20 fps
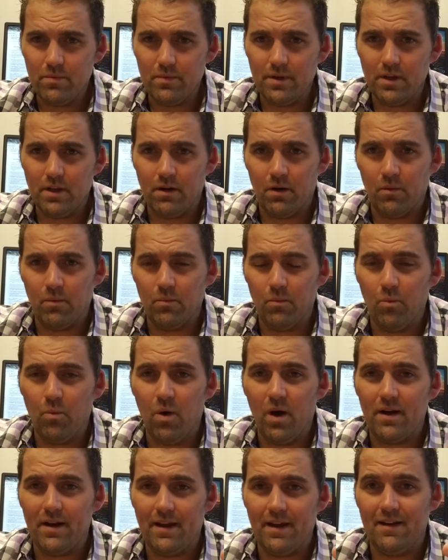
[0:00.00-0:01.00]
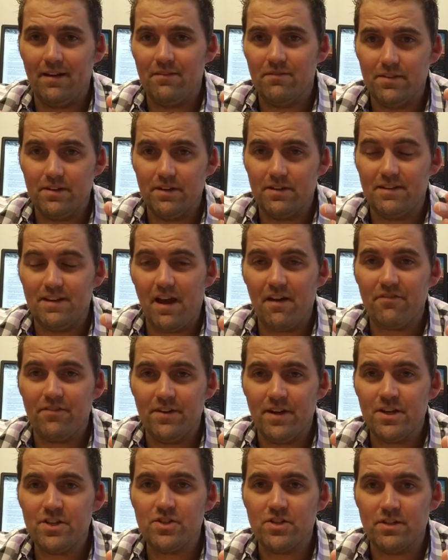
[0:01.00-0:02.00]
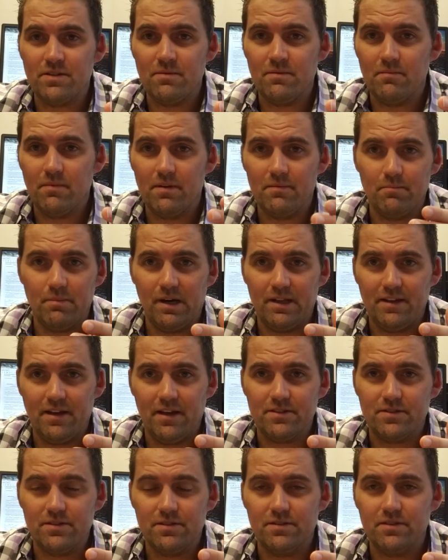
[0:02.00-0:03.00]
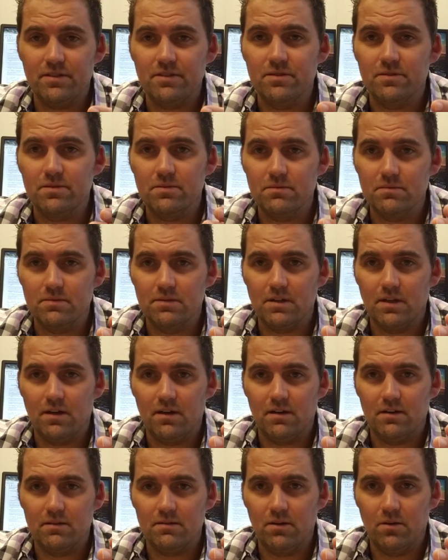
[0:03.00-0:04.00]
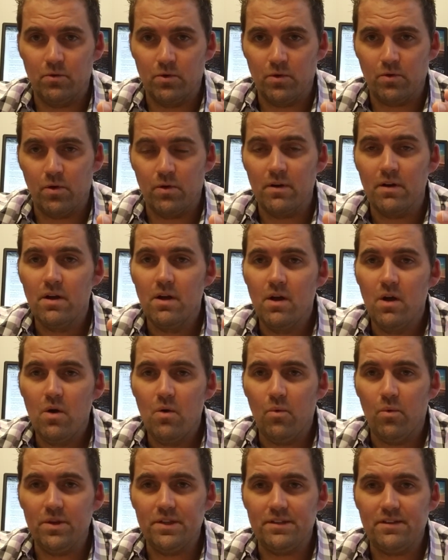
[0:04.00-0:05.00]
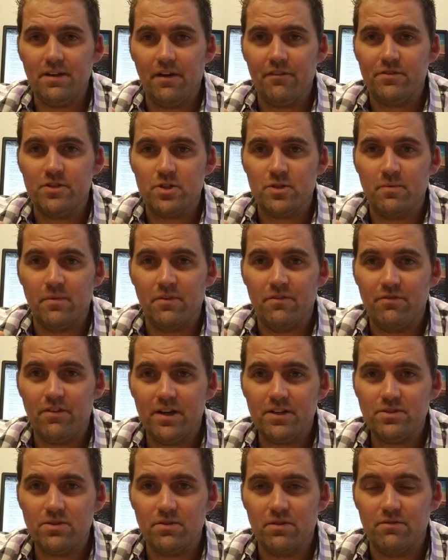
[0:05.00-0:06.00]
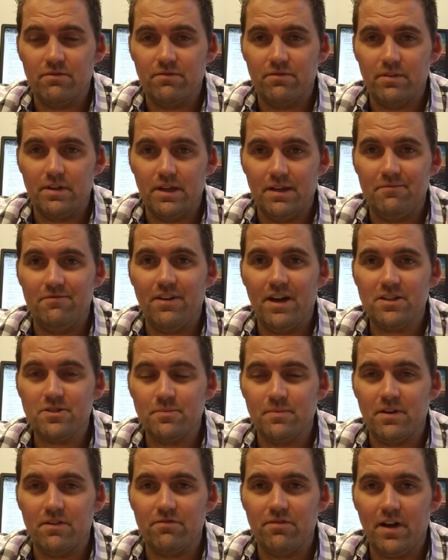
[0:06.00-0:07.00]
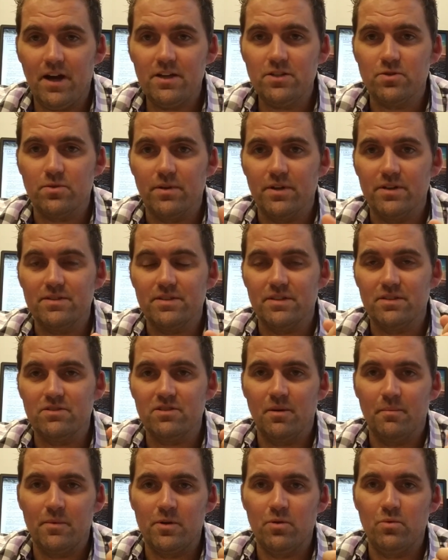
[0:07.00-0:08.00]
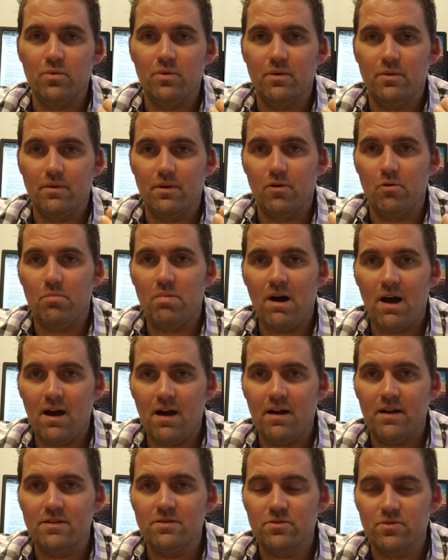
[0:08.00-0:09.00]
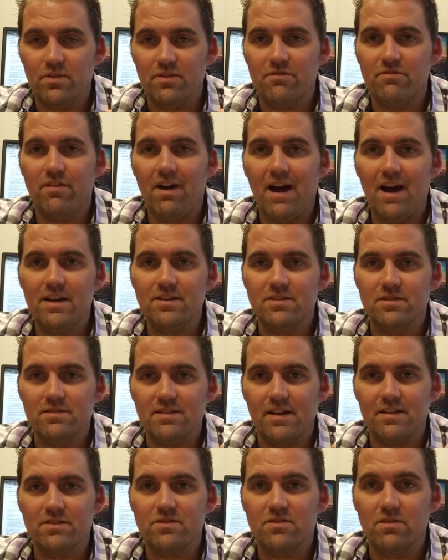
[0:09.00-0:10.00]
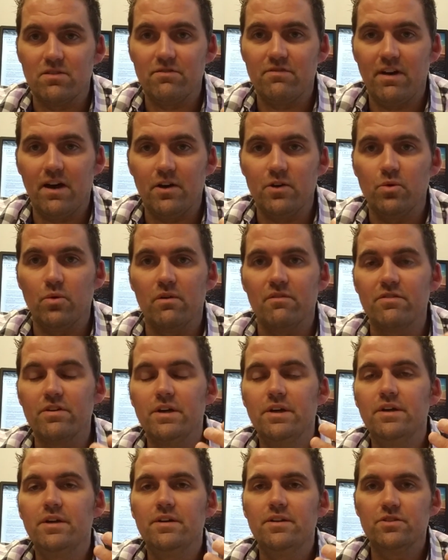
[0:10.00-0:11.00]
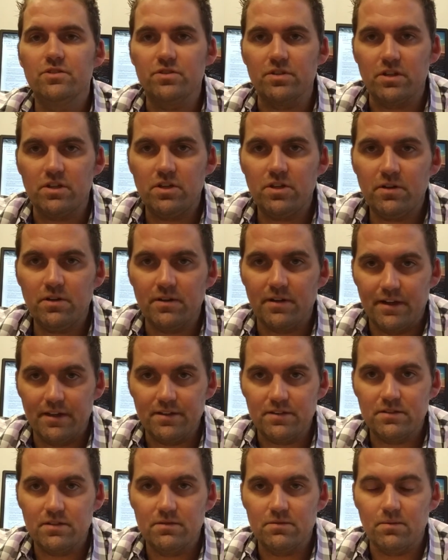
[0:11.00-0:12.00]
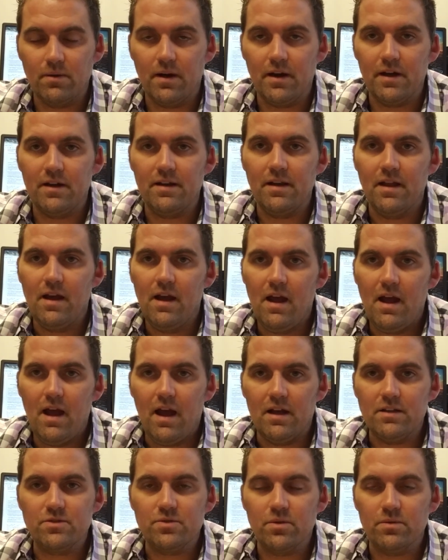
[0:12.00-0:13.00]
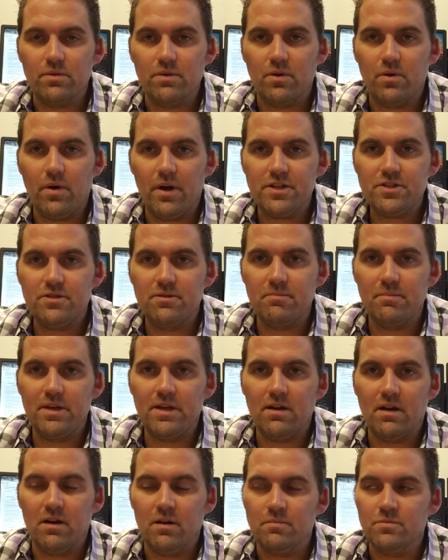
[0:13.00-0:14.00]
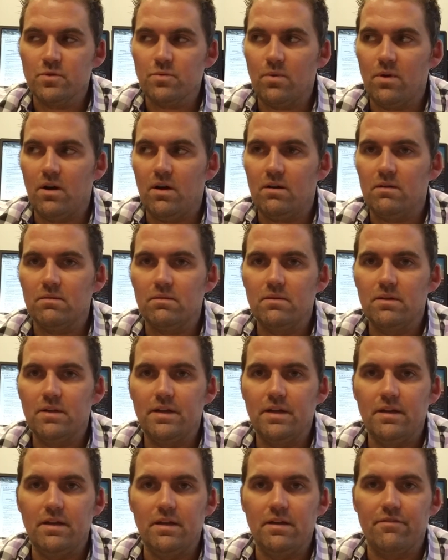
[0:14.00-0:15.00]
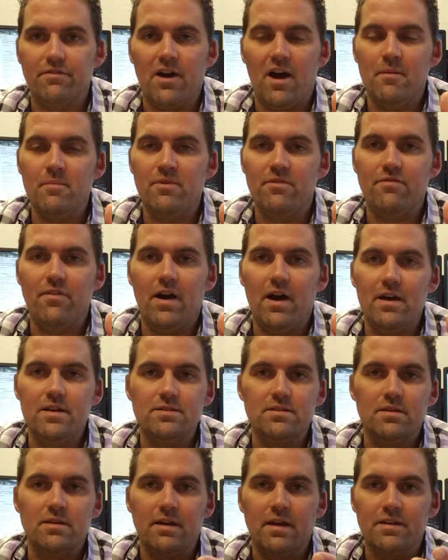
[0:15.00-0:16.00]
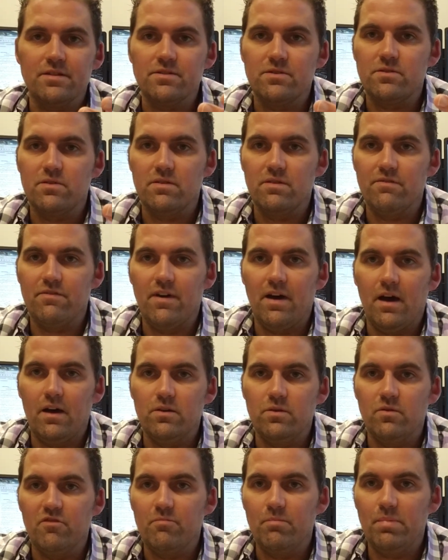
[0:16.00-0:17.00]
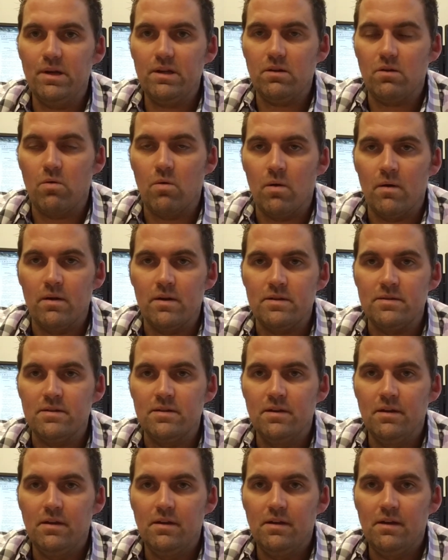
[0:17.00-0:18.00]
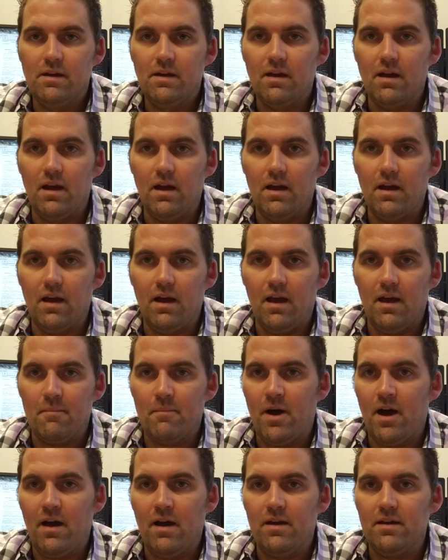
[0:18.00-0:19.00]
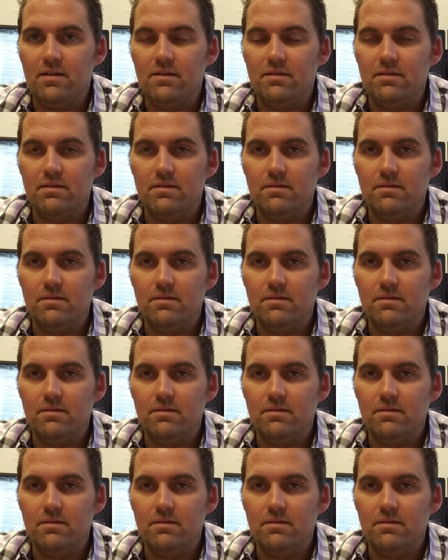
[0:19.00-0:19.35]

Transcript: what in the definition by the SEC's own accord, what the definition of investment advisor is, it's someone who opines or advises as to the value of securities, right? And so the question becomes, well, if I'm advising as to the value of Bitcoin, am I